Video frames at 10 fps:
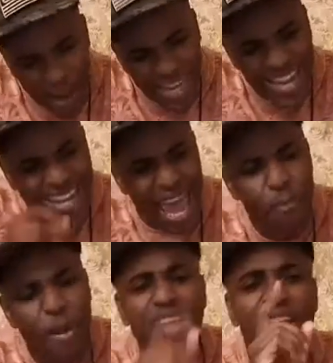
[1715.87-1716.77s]
But it
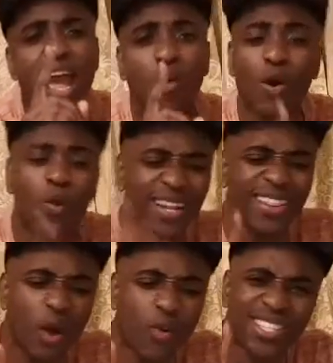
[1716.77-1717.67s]
came a year
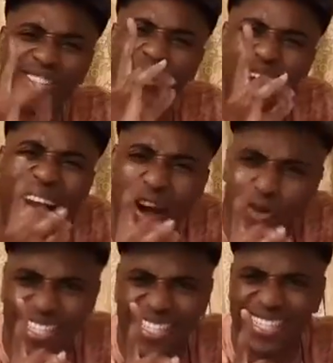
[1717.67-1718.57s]
when there was
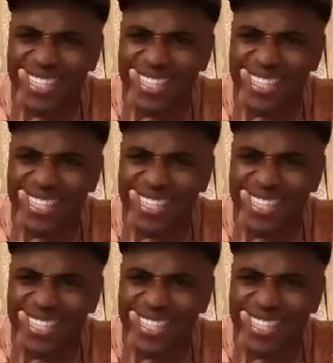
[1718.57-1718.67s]
drought.